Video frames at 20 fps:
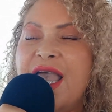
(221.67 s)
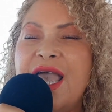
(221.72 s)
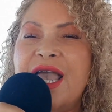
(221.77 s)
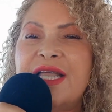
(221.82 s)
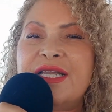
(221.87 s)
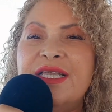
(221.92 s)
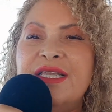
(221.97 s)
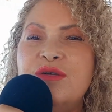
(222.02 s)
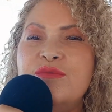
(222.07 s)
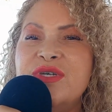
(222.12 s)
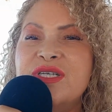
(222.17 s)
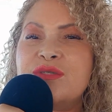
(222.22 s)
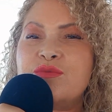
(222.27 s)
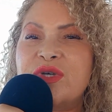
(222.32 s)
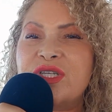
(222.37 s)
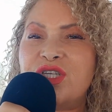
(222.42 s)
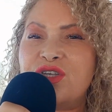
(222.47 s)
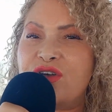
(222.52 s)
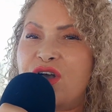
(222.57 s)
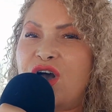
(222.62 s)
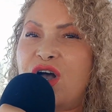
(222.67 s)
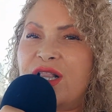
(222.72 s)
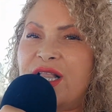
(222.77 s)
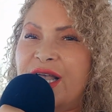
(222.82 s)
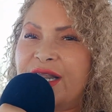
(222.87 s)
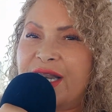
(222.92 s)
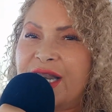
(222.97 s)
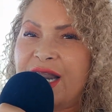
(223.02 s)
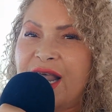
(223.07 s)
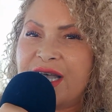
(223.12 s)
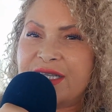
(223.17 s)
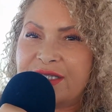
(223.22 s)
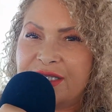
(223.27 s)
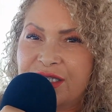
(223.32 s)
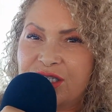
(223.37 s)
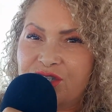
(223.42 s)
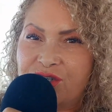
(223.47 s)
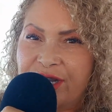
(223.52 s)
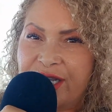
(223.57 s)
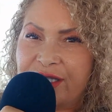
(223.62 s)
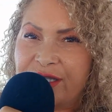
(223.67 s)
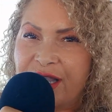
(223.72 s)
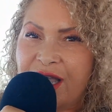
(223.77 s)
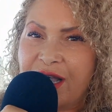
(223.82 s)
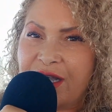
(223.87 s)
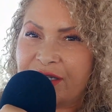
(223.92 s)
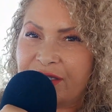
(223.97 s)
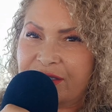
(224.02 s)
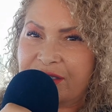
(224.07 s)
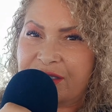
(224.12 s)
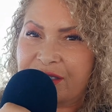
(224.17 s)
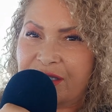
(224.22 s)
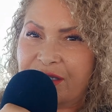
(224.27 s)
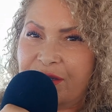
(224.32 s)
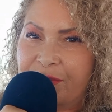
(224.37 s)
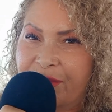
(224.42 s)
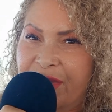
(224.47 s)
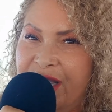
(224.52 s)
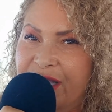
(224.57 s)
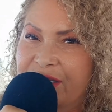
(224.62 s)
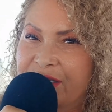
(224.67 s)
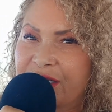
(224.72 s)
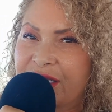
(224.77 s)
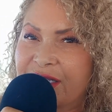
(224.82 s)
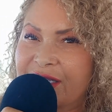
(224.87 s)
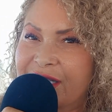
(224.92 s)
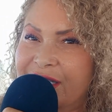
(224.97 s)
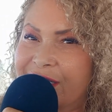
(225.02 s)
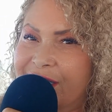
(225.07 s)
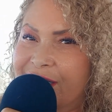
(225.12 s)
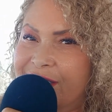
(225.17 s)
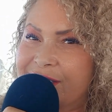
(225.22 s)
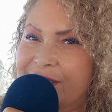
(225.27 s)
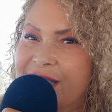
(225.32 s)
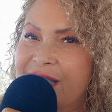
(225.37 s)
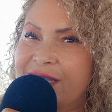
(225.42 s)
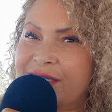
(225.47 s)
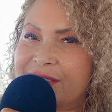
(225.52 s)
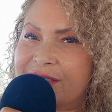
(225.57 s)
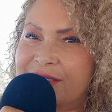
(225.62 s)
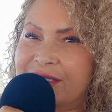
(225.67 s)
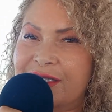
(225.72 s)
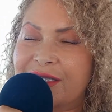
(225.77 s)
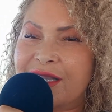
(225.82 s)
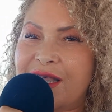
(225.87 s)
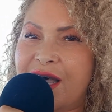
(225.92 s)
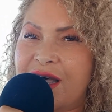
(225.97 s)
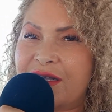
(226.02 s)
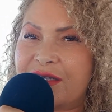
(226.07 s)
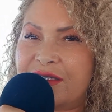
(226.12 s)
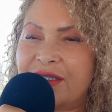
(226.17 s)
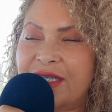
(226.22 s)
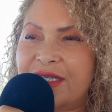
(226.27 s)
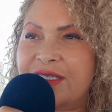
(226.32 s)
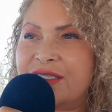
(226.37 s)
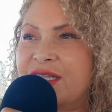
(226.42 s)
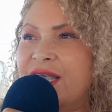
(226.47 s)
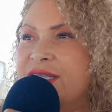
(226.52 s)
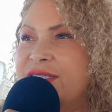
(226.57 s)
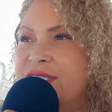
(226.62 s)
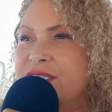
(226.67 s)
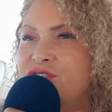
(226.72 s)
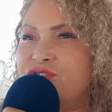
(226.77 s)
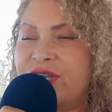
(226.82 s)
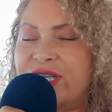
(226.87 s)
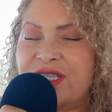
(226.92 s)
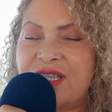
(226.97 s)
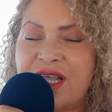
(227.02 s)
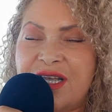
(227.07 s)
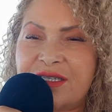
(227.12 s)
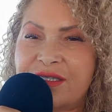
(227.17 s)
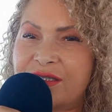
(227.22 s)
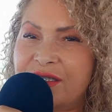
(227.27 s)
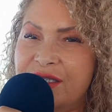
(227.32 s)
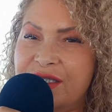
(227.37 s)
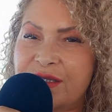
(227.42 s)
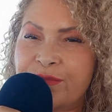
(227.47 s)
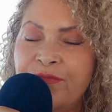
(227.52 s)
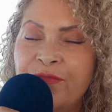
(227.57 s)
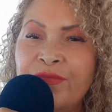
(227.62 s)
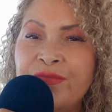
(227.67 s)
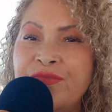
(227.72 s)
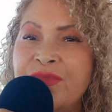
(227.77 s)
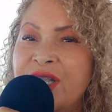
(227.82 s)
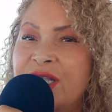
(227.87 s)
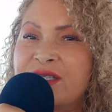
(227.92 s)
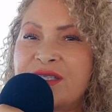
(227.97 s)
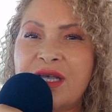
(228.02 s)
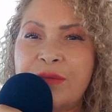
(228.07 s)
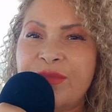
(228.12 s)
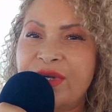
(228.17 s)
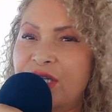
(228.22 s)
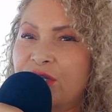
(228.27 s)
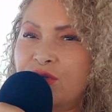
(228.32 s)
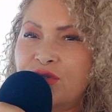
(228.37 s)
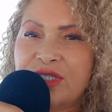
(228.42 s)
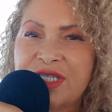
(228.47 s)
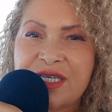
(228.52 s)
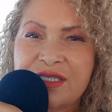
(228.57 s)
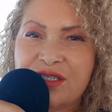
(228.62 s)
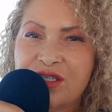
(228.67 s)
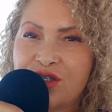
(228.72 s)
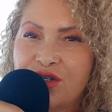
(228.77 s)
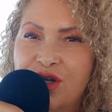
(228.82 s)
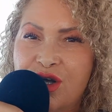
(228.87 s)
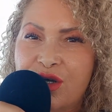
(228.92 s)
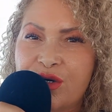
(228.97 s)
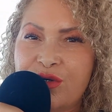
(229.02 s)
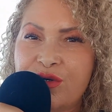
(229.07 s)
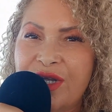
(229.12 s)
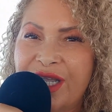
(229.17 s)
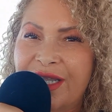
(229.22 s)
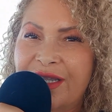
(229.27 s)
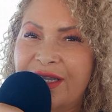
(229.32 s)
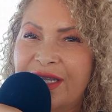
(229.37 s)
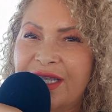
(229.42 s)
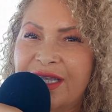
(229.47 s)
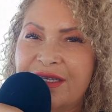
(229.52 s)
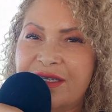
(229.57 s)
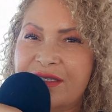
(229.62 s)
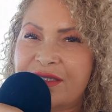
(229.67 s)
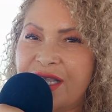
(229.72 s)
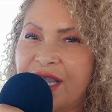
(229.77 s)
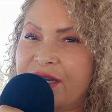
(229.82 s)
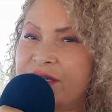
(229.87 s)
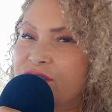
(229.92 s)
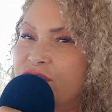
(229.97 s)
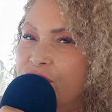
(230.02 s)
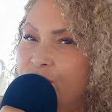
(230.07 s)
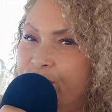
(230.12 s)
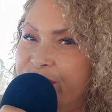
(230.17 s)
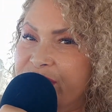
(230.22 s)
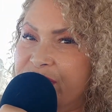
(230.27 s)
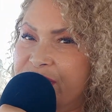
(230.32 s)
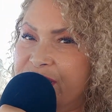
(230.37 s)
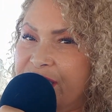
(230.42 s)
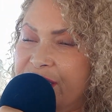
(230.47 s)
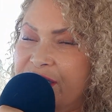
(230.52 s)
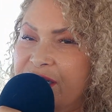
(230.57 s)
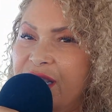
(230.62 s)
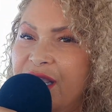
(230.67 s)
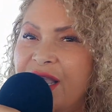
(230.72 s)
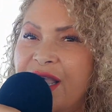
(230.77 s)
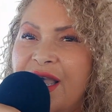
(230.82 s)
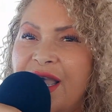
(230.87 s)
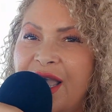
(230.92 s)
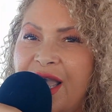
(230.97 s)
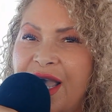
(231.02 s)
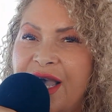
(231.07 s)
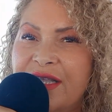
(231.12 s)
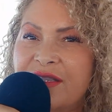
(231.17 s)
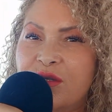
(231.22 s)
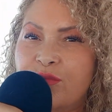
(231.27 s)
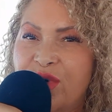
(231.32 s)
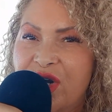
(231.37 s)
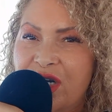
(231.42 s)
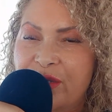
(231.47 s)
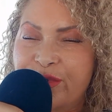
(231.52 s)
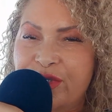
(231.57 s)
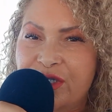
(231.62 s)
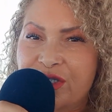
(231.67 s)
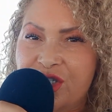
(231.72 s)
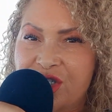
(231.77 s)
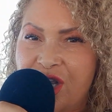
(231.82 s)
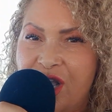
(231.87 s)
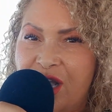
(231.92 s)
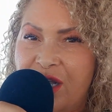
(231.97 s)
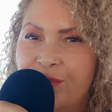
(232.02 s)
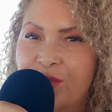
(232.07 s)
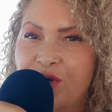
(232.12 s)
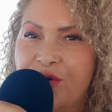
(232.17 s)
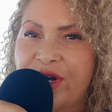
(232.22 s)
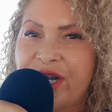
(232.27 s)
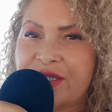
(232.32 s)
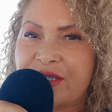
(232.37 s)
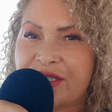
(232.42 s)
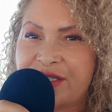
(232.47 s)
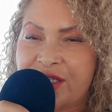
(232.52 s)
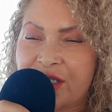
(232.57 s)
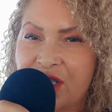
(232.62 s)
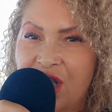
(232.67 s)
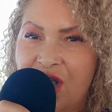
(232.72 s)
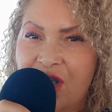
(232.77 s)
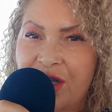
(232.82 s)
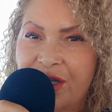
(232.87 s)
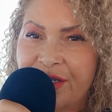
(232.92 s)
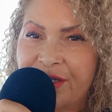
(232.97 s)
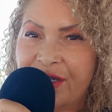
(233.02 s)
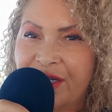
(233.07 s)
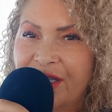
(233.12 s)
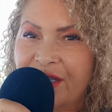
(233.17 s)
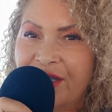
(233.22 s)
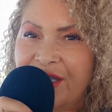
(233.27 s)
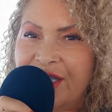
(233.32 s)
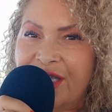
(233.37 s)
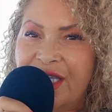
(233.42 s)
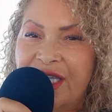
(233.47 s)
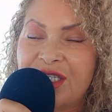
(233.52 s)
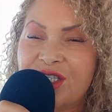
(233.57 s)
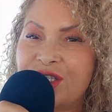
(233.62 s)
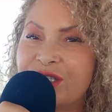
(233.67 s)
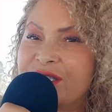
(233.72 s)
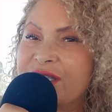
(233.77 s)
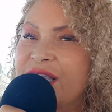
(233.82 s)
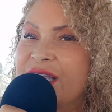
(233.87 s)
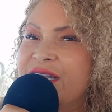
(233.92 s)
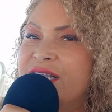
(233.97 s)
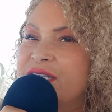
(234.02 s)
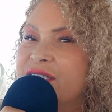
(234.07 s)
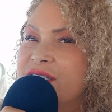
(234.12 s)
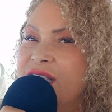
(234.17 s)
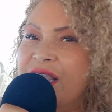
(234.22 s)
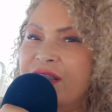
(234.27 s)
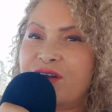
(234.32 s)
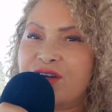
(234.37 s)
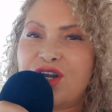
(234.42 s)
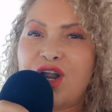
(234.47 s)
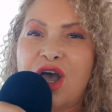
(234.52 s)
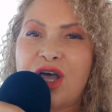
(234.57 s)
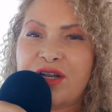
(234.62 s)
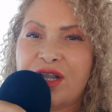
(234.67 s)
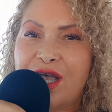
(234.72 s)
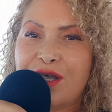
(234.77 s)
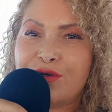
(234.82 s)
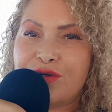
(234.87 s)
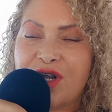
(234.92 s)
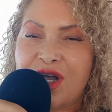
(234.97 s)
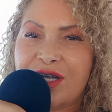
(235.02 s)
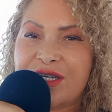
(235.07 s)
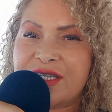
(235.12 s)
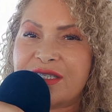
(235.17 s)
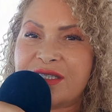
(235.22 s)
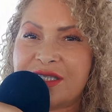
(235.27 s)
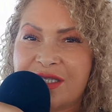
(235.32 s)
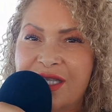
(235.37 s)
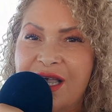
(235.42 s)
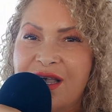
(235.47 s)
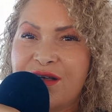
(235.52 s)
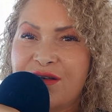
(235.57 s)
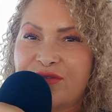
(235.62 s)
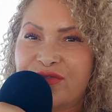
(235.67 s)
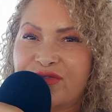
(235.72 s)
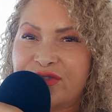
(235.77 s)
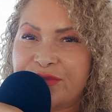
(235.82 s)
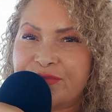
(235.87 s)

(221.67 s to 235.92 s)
And he was what you call a natty dreadlocks man. Like a natty lock. Like natty dreadlocks is somebody who doesn't go and get his hair twisted at the barber shop or at the salon. He just let his hair knot out on itself.